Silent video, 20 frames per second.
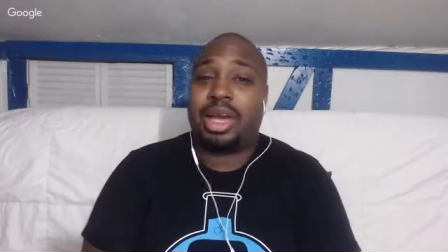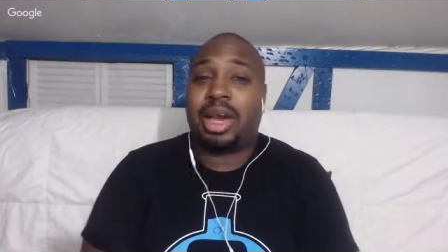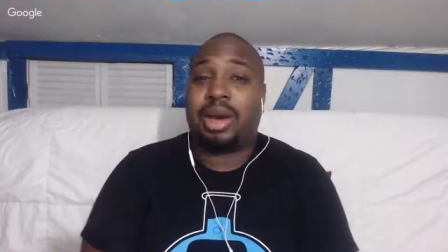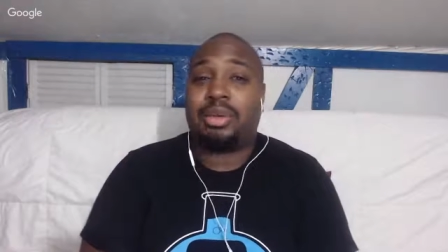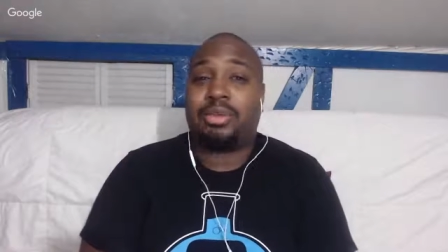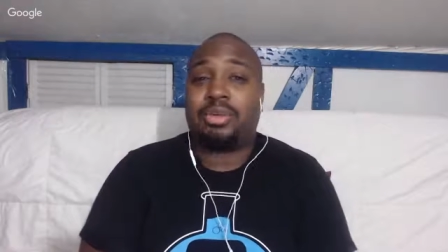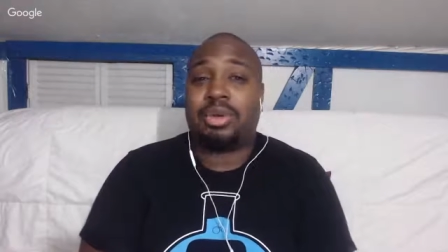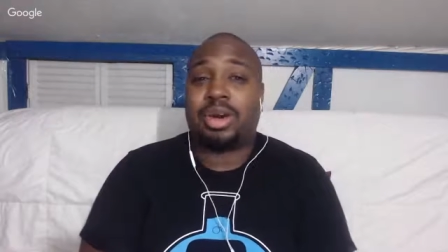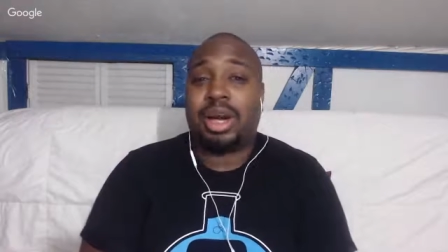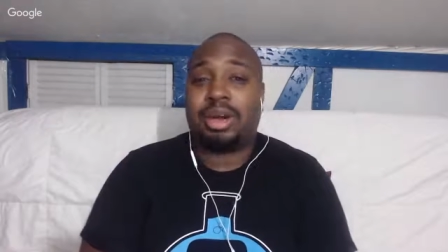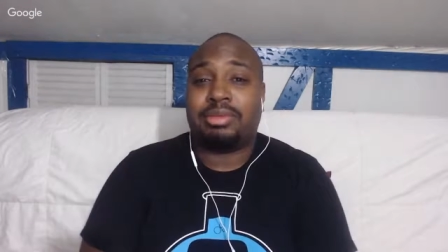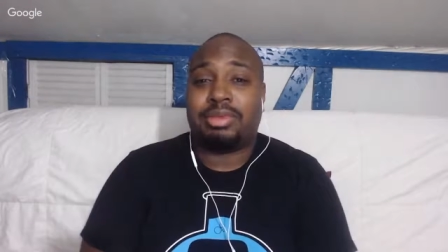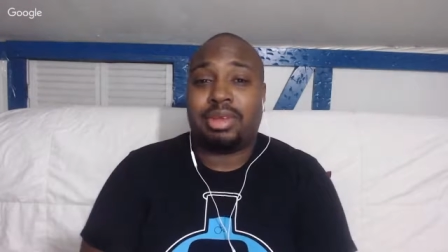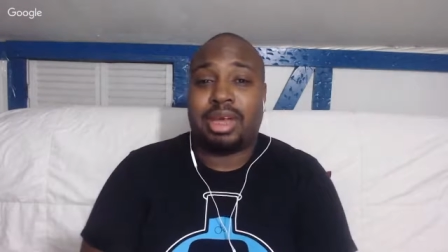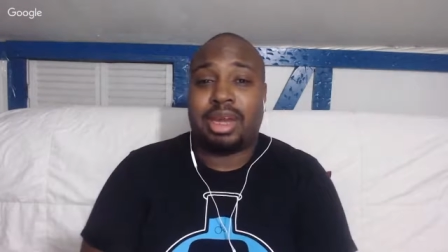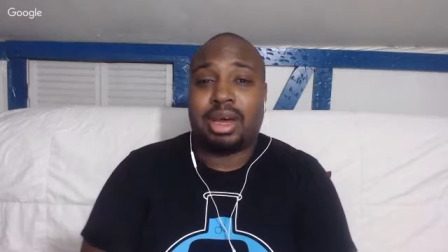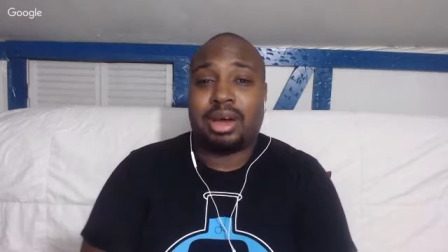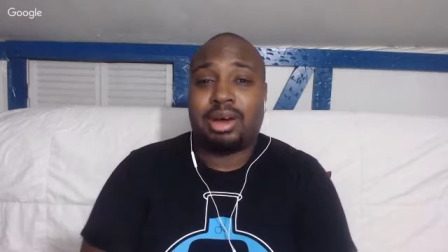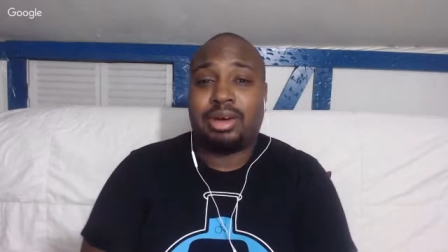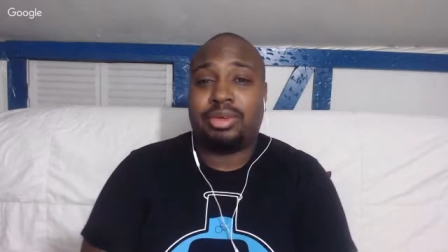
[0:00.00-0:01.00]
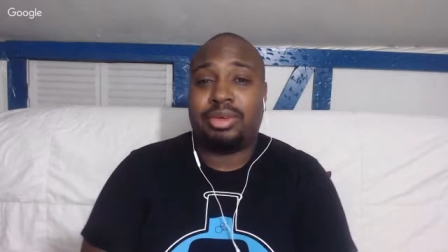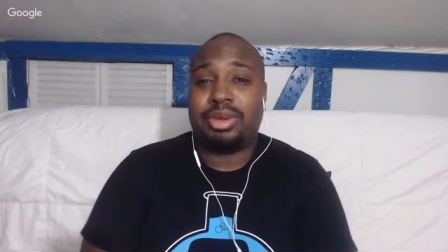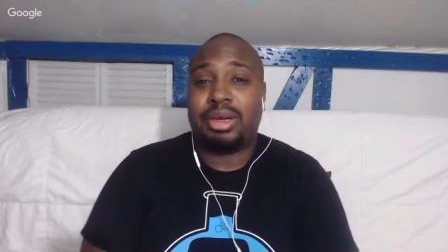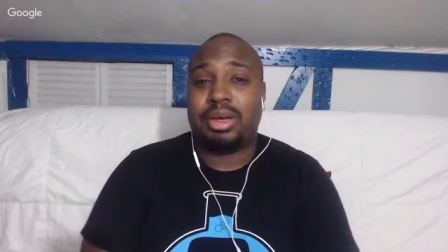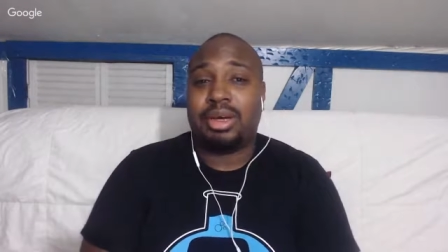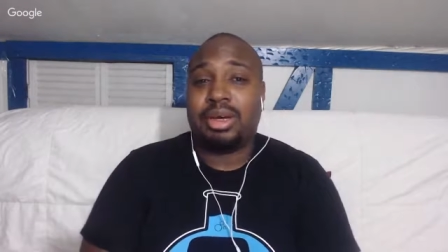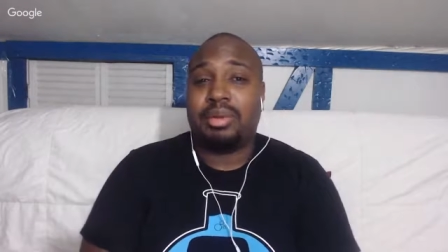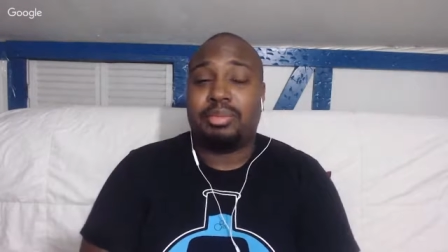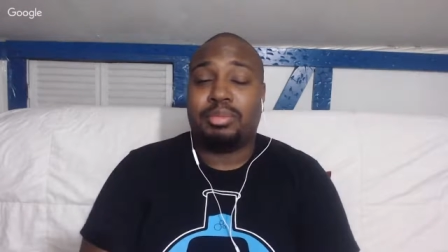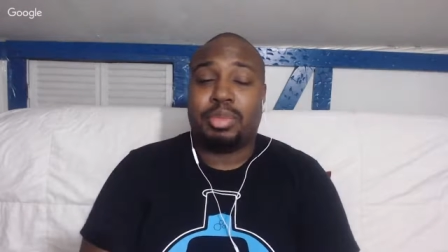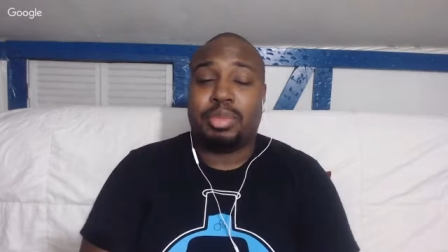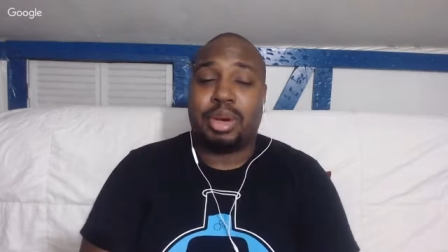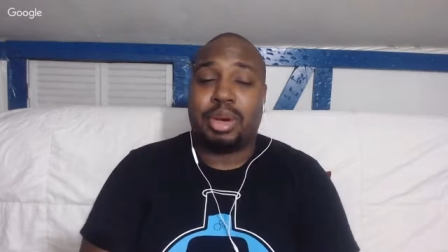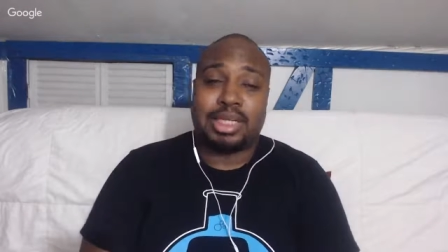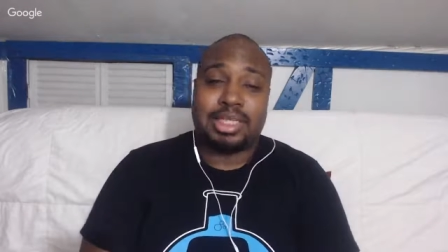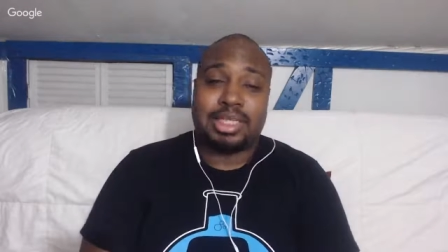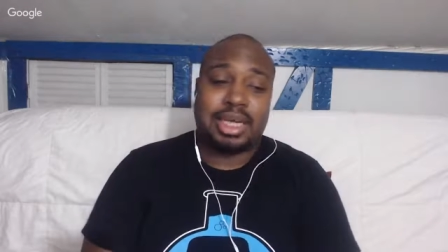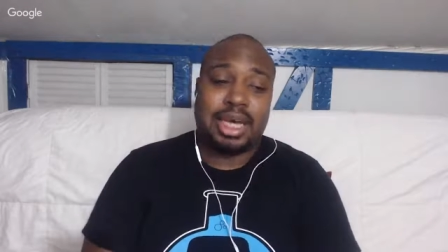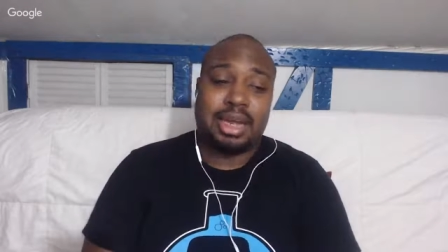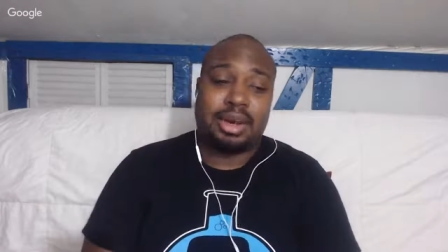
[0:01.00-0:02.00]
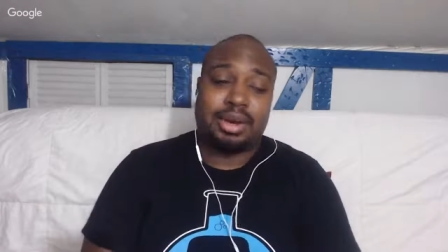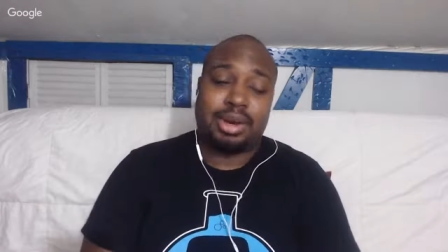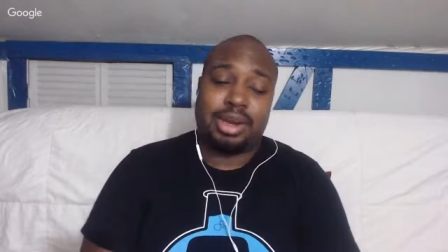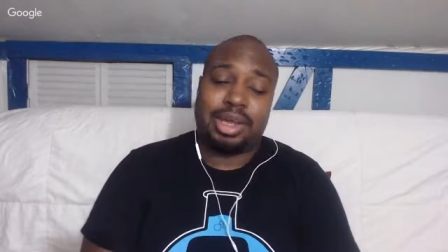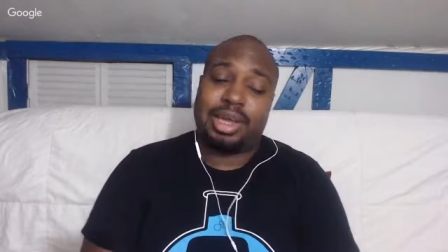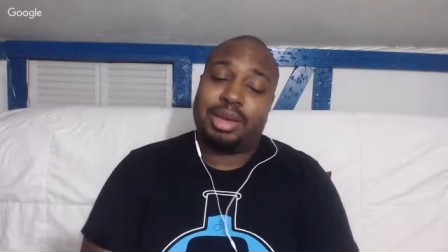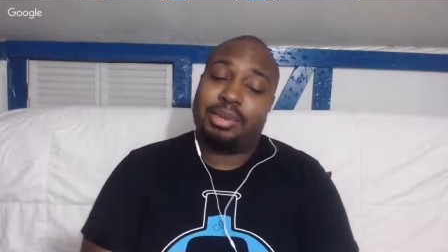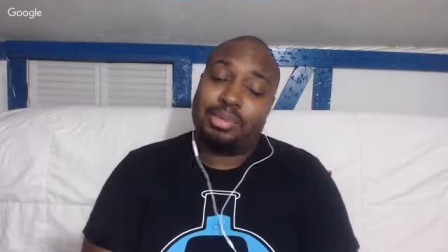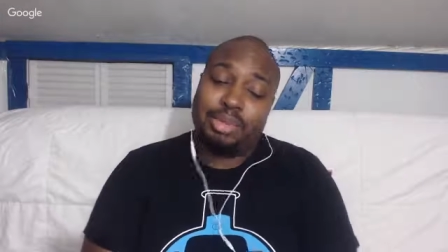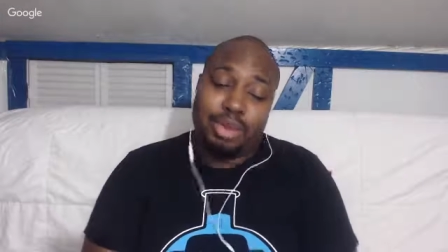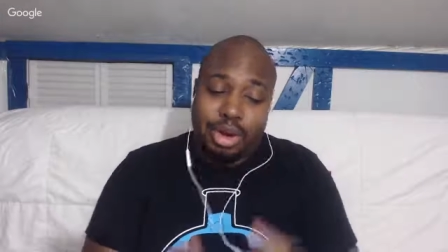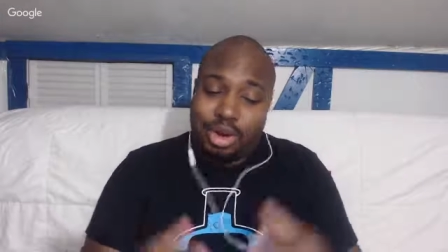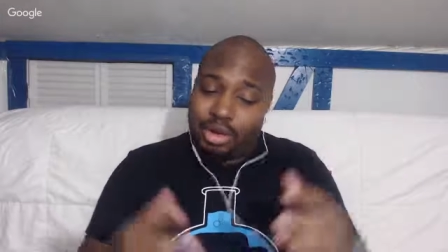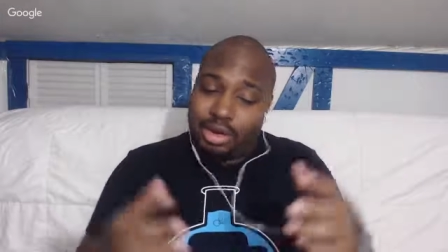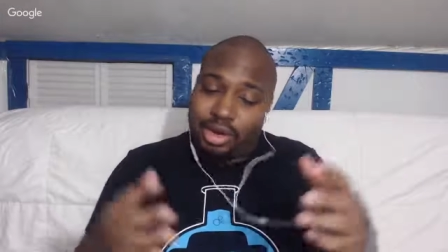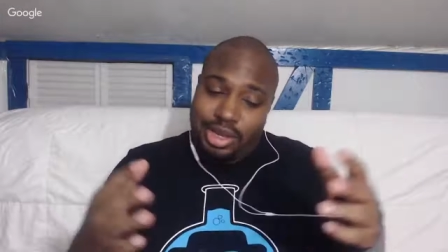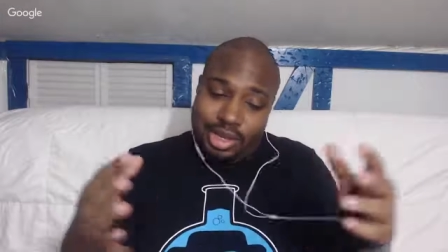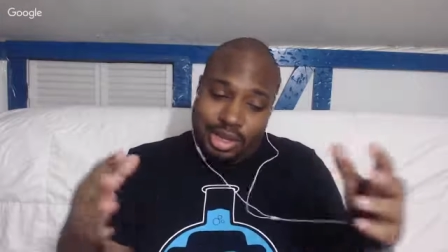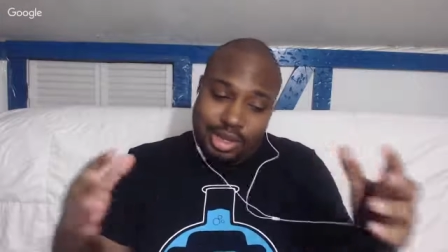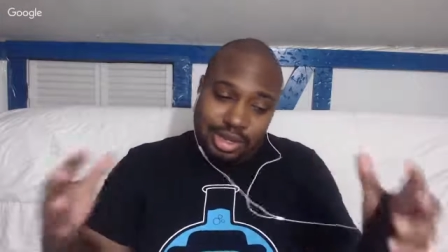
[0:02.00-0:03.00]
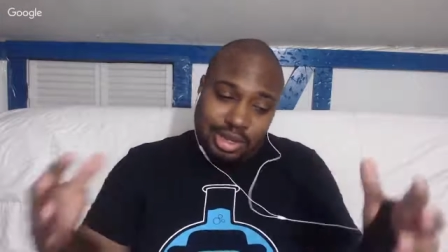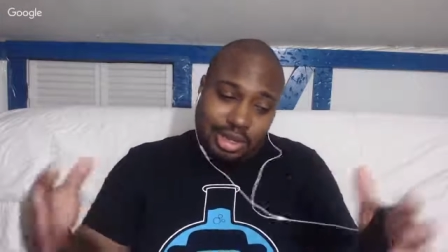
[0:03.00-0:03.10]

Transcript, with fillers: I will have that out by Saturday, barring